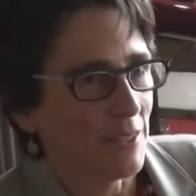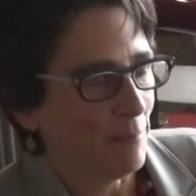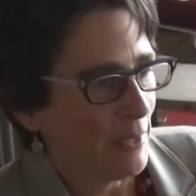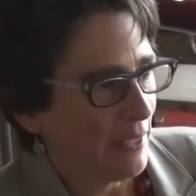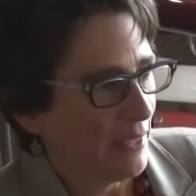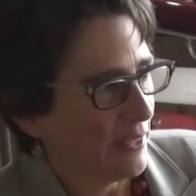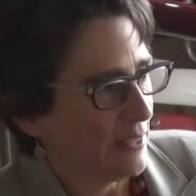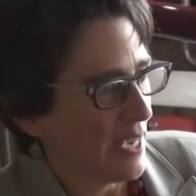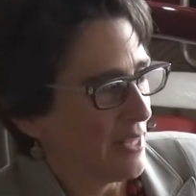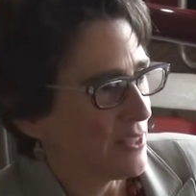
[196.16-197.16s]
to be.
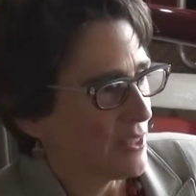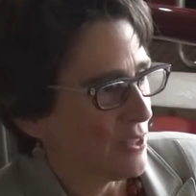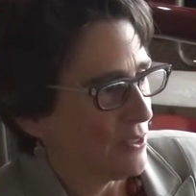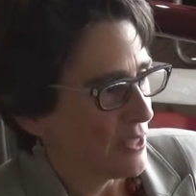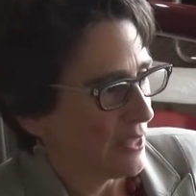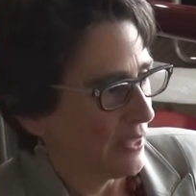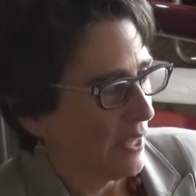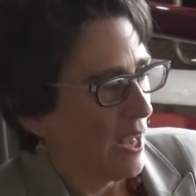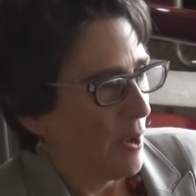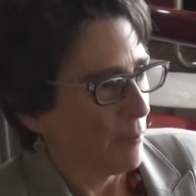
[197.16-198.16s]
Not just using
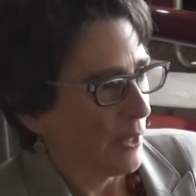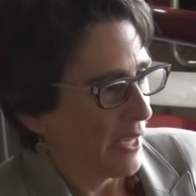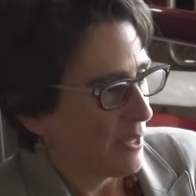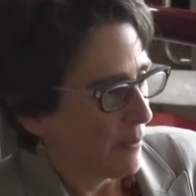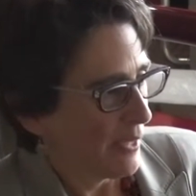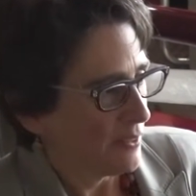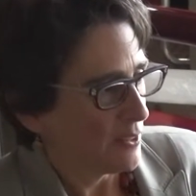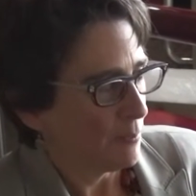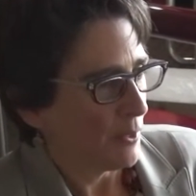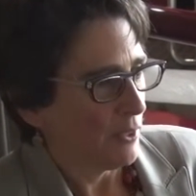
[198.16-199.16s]
planned
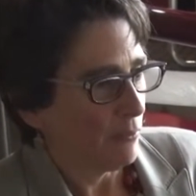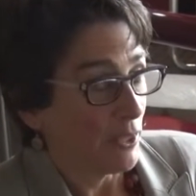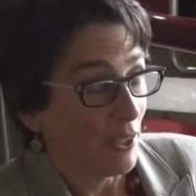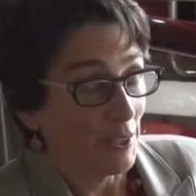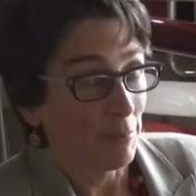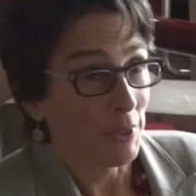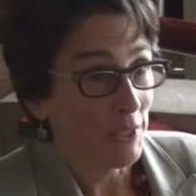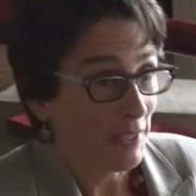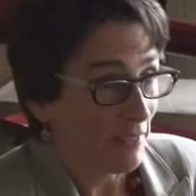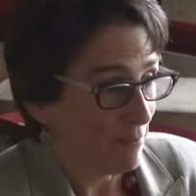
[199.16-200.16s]
maintenance, but we call it
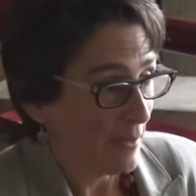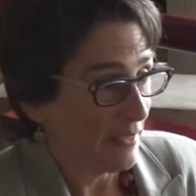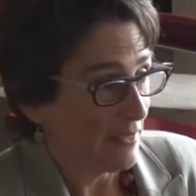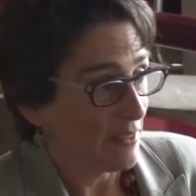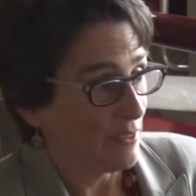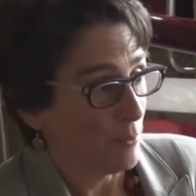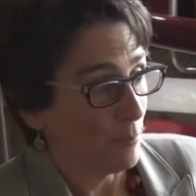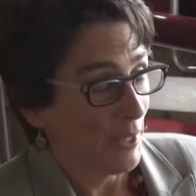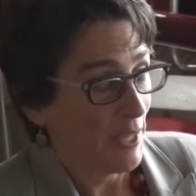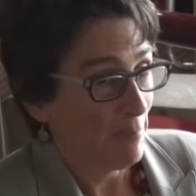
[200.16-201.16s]
predictive maintenance. You
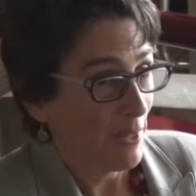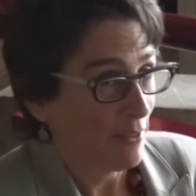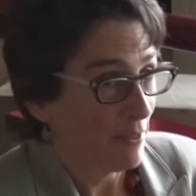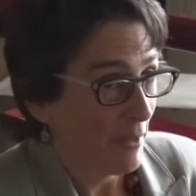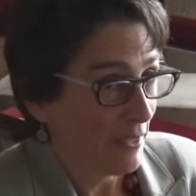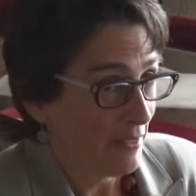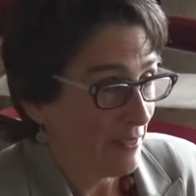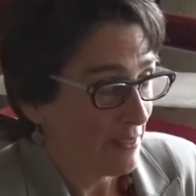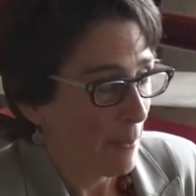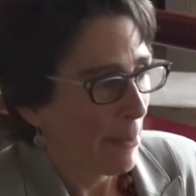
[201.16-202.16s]
plan better for
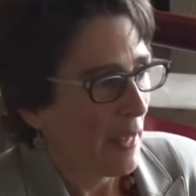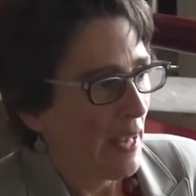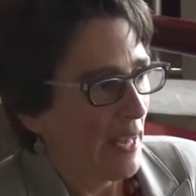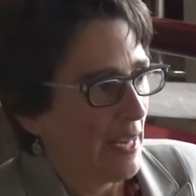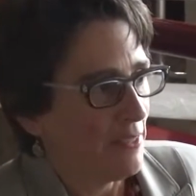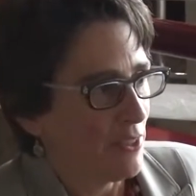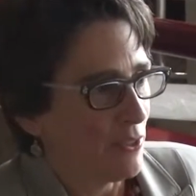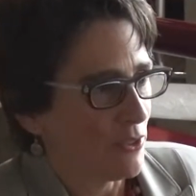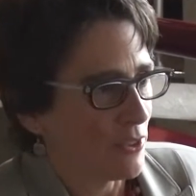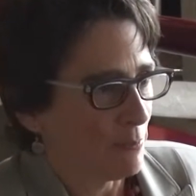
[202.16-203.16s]
maintenance, and you
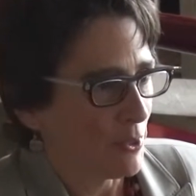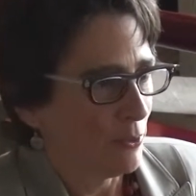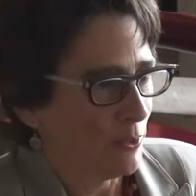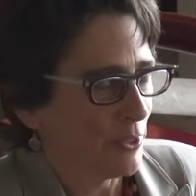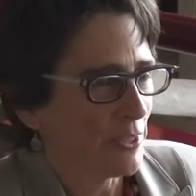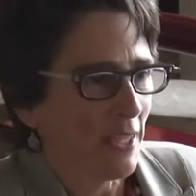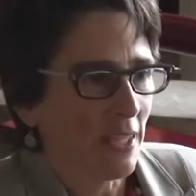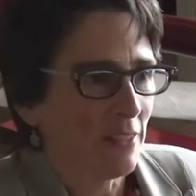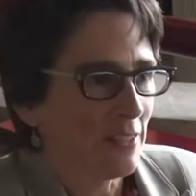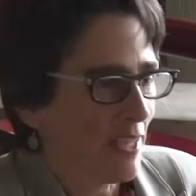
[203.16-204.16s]
use some tools like
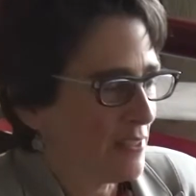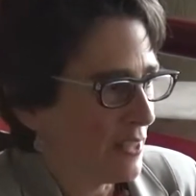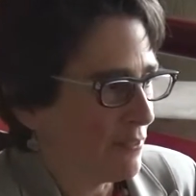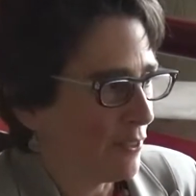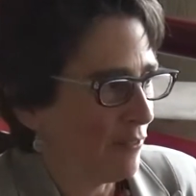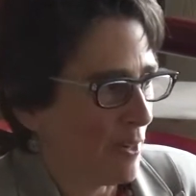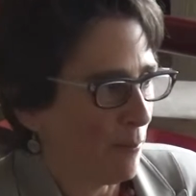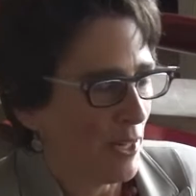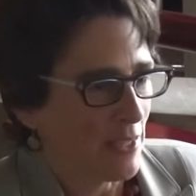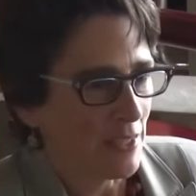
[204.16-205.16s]
testing for
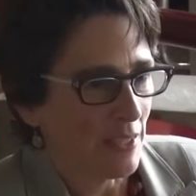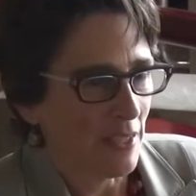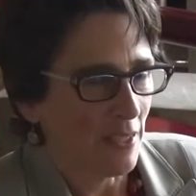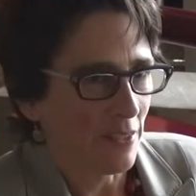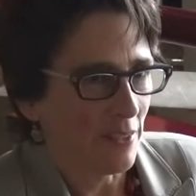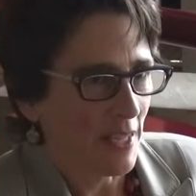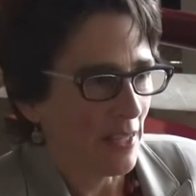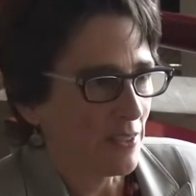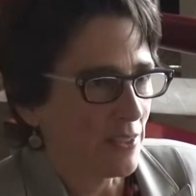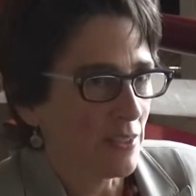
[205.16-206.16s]
vibration and other
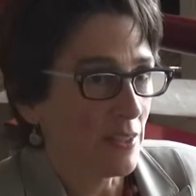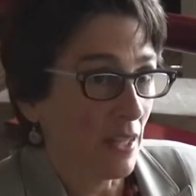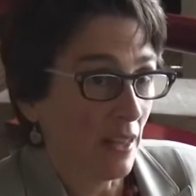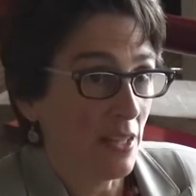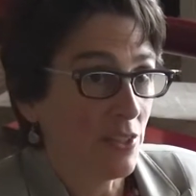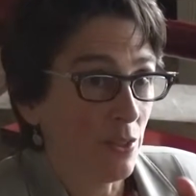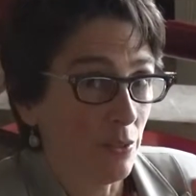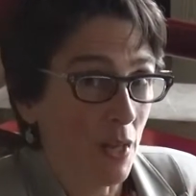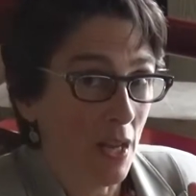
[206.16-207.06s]
analysis that let you